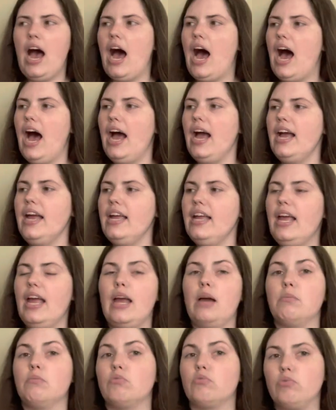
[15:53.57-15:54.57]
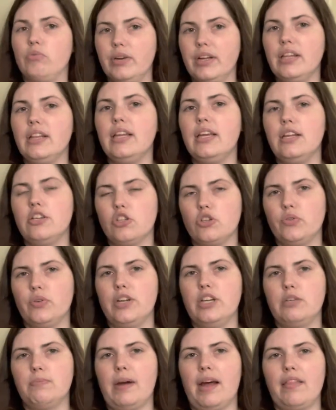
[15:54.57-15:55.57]
I am really
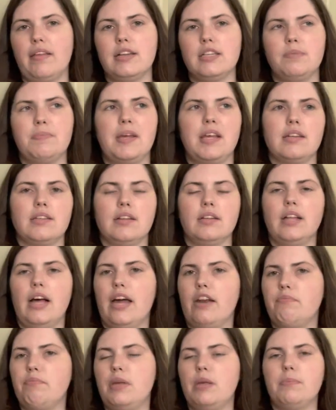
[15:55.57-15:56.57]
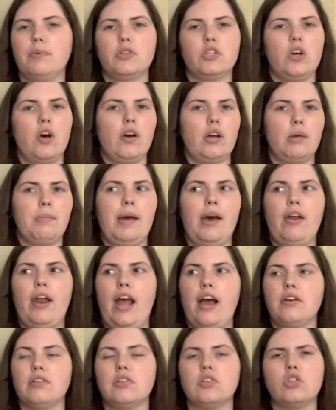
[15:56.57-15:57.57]
intrigued by this because a lot of people talk about
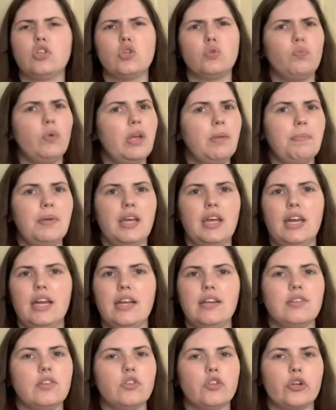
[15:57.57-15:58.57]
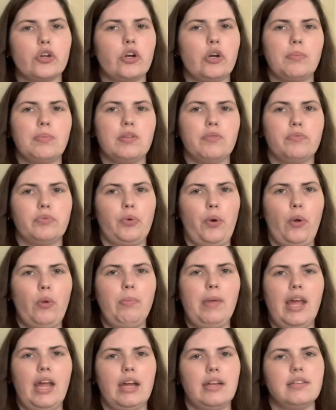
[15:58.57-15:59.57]
how sweeping it is in terms of
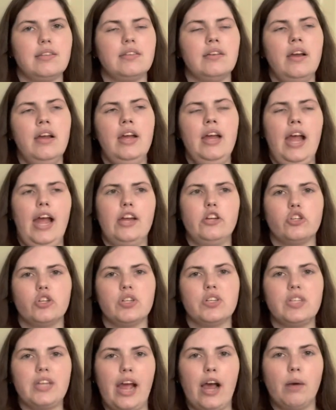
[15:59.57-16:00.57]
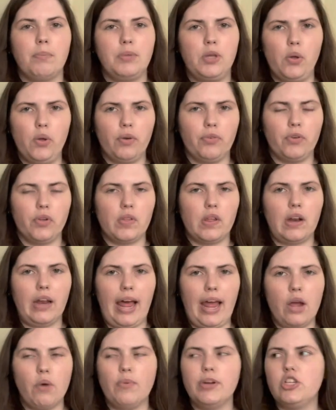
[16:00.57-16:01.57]
romance and just how beautiful the
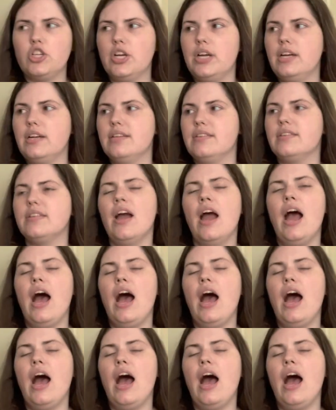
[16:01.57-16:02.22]
language is.